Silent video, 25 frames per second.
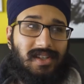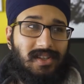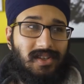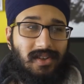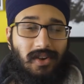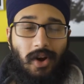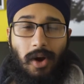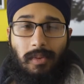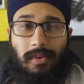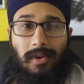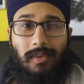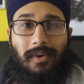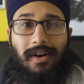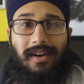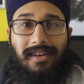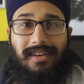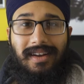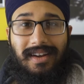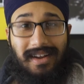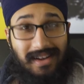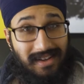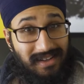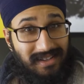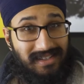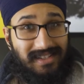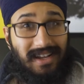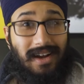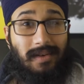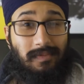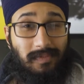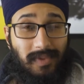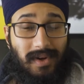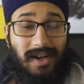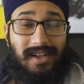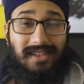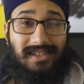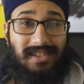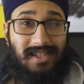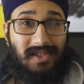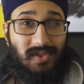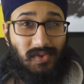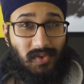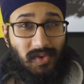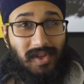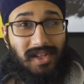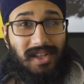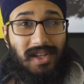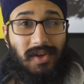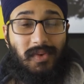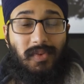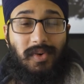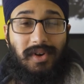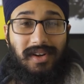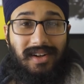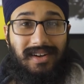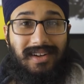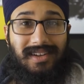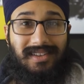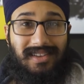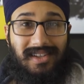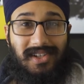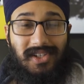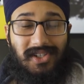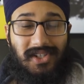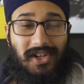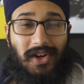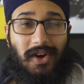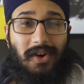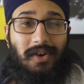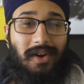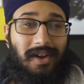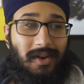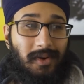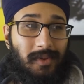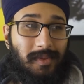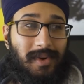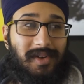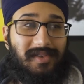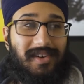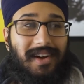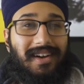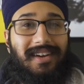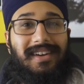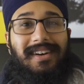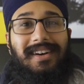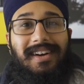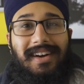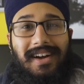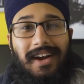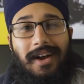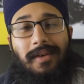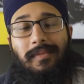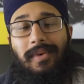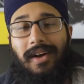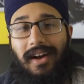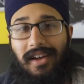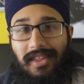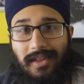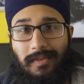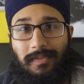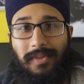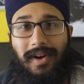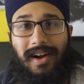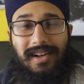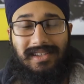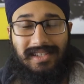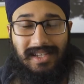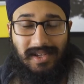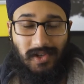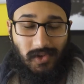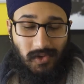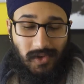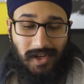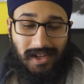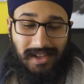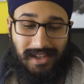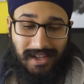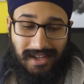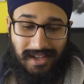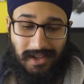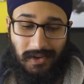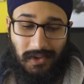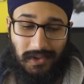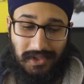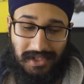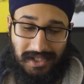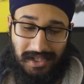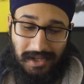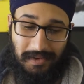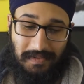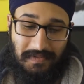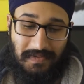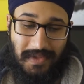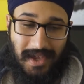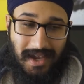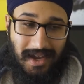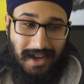And Obi-Wan, some parts he's really wooden in this show, Ewan McGregor, but other parts he really kills it.